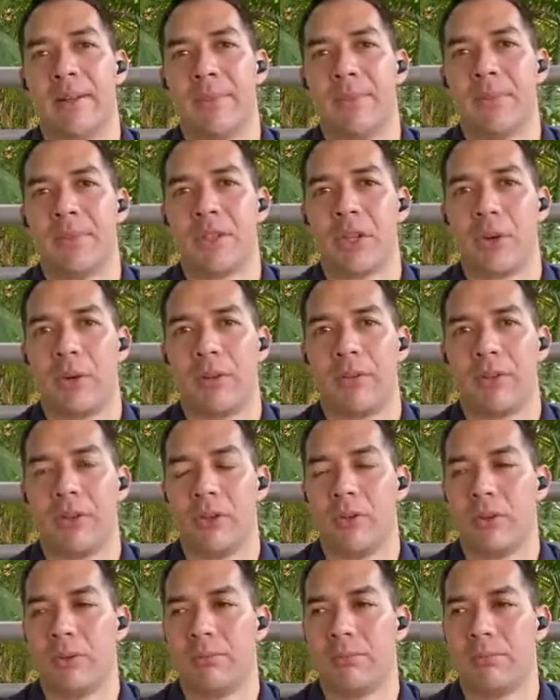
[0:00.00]
So if
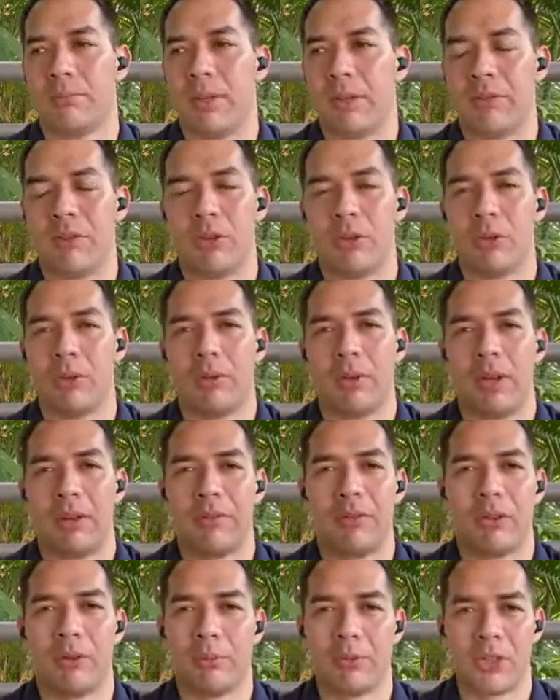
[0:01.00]
your
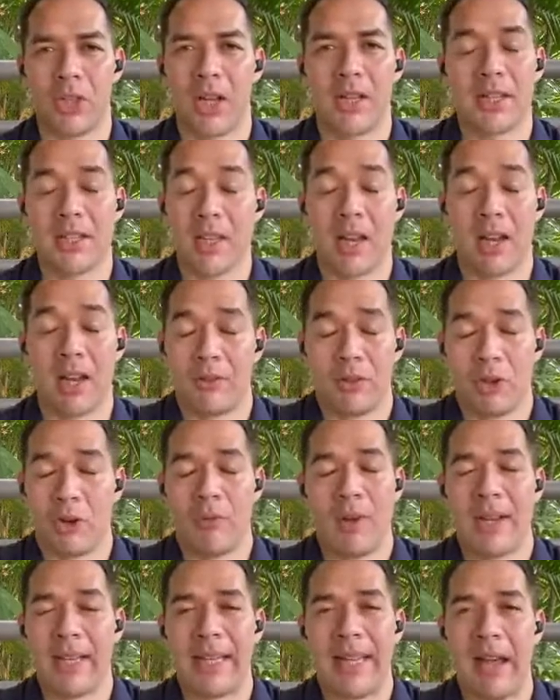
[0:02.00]
chances are, if you
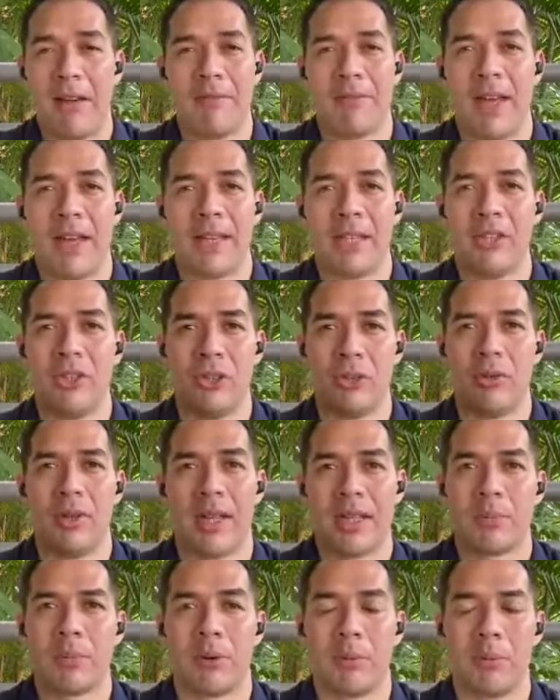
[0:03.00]
already have that in you,
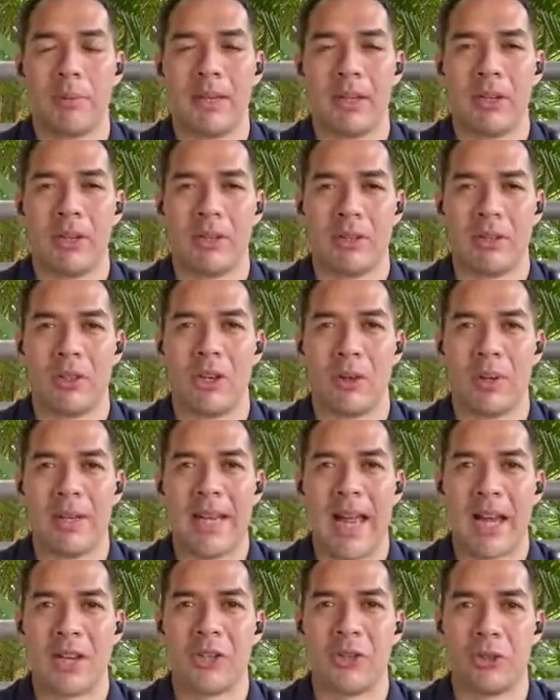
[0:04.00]
that's probably, a
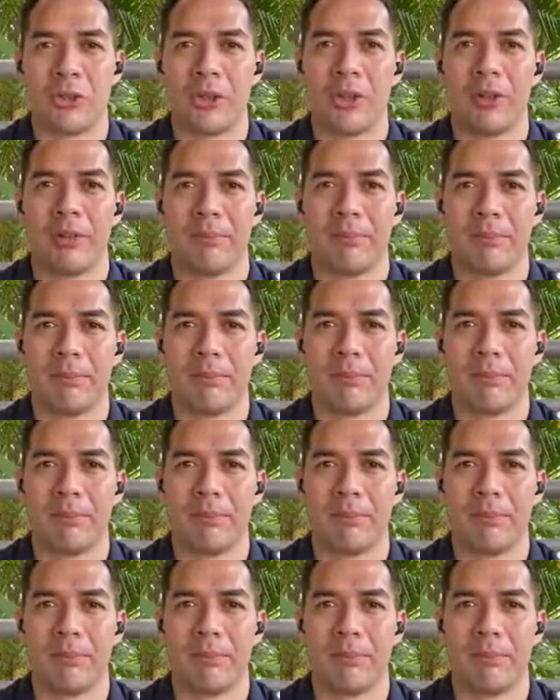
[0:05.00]
natural